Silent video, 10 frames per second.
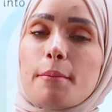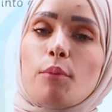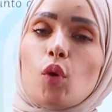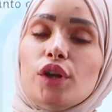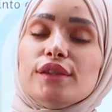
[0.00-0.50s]

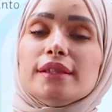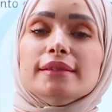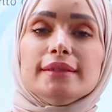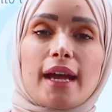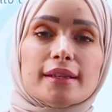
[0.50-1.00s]

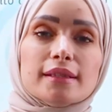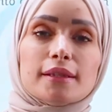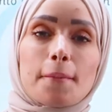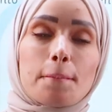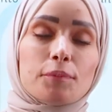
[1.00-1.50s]
important
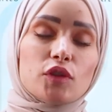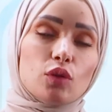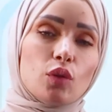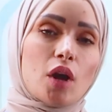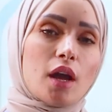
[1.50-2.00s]
test
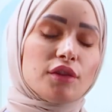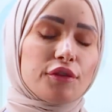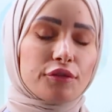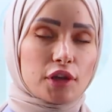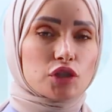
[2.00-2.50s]
to
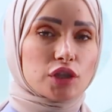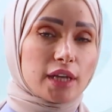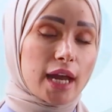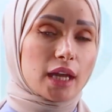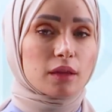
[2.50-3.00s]

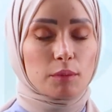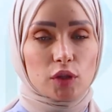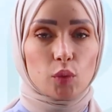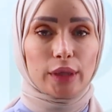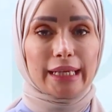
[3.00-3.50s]
differentiate
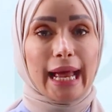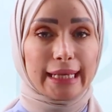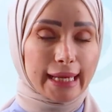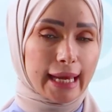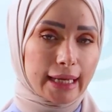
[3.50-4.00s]
between
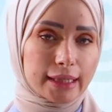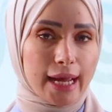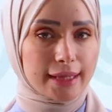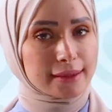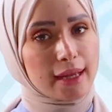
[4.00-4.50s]
alkane
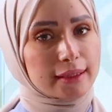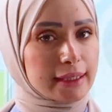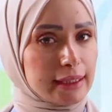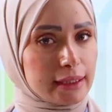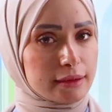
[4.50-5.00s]
and
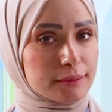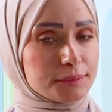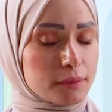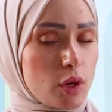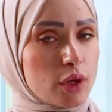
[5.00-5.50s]
alkene.
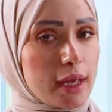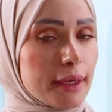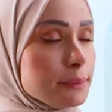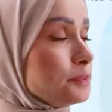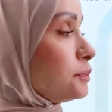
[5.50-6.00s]
Okay?